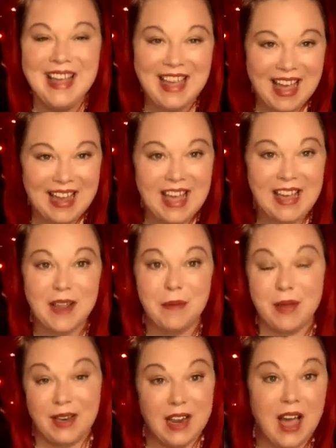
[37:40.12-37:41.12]
And end up
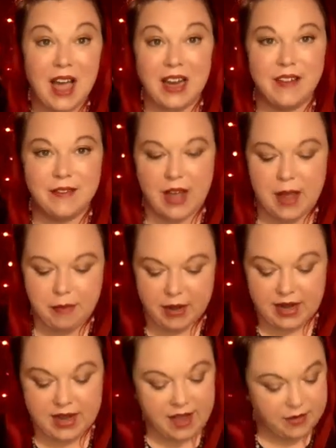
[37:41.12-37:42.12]
in the higher vibe,
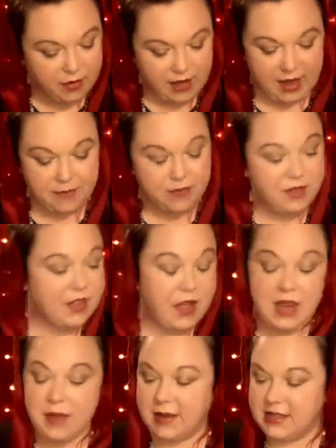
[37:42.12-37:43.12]
right? And okay. So
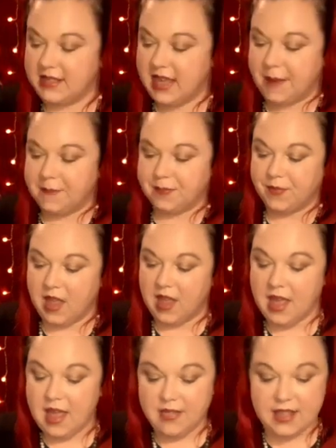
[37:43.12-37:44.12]
anyways, yeah,
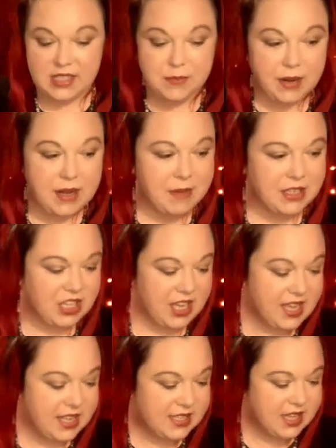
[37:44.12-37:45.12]
that's pretty much
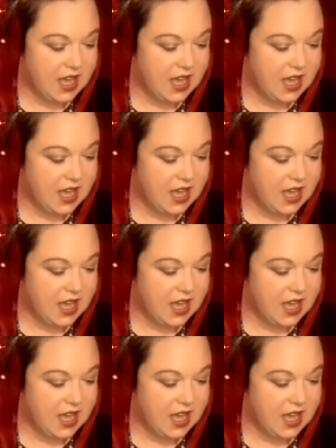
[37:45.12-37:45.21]
it.